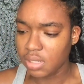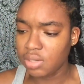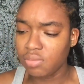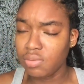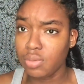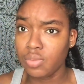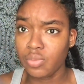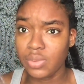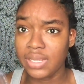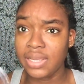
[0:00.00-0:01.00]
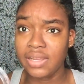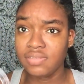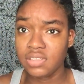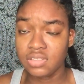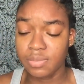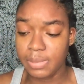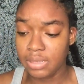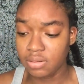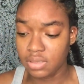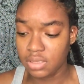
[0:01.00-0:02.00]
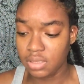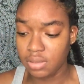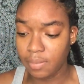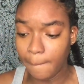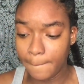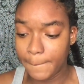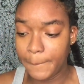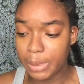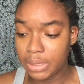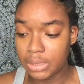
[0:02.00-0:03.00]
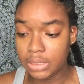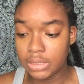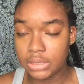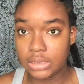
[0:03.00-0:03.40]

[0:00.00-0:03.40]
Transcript: I don't really know why I have such a big container but